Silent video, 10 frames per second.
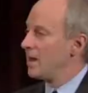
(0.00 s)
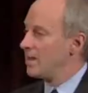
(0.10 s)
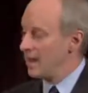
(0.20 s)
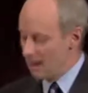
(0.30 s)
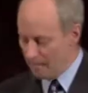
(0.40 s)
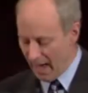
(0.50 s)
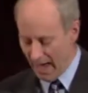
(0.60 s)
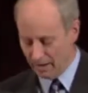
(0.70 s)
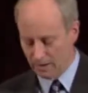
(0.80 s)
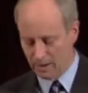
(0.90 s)
than a
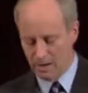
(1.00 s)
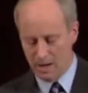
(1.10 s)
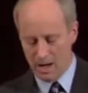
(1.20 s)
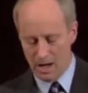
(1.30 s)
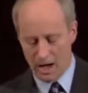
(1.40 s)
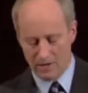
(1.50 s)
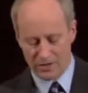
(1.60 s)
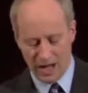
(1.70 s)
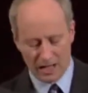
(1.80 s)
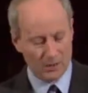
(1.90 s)
matter of
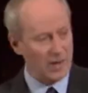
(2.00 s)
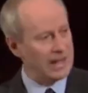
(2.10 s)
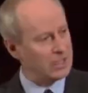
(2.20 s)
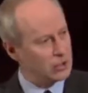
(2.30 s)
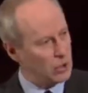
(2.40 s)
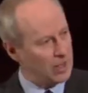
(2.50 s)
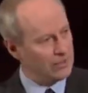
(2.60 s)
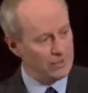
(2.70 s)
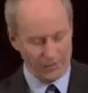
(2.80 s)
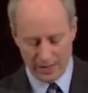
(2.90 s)
tolerating
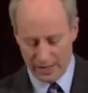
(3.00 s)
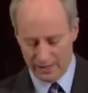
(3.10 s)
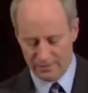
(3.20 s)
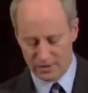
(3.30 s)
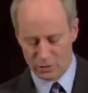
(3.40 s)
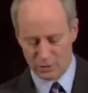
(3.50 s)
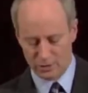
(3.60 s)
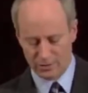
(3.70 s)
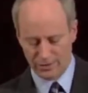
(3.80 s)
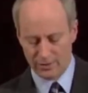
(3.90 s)
choices that
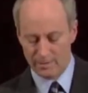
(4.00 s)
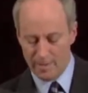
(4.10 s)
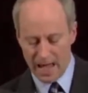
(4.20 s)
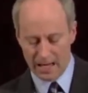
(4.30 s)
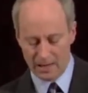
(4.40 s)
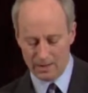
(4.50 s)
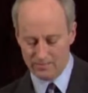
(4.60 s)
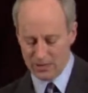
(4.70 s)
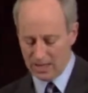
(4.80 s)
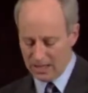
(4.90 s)
individuals make.
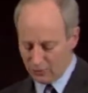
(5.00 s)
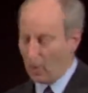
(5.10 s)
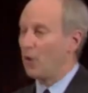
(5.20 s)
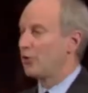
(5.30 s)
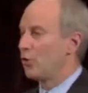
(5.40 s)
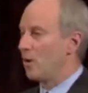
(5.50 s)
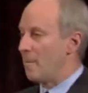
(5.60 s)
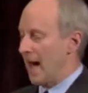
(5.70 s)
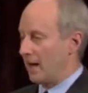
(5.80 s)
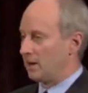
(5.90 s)
It's also a
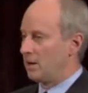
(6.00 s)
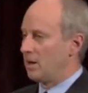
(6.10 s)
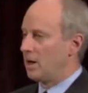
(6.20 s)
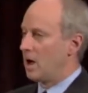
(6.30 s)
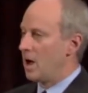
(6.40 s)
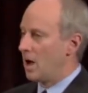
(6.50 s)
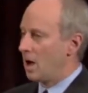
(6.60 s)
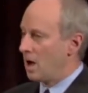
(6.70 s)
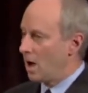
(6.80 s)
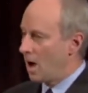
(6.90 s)
matter
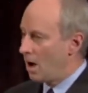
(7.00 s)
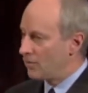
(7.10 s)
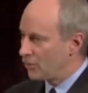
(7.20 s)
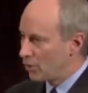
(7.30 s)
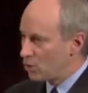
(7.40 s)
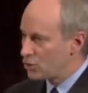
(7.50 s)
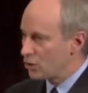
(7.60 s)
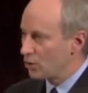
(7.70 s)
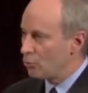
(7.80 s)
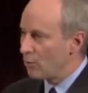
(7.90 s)
of
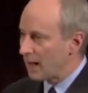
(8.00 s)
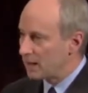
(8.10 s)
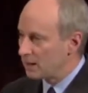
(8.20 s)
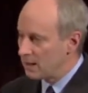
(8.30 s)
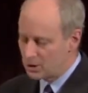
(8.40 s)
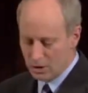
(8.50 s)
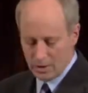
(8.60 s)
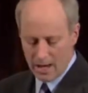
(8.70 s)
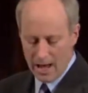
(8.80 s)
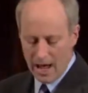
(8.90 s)
social
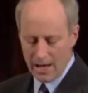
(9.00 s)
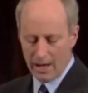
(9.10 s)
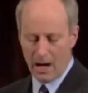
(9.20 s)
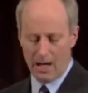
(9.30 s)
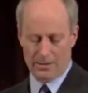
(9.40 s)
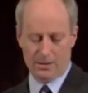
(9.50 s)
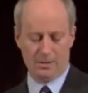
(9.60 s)
recognition and honor.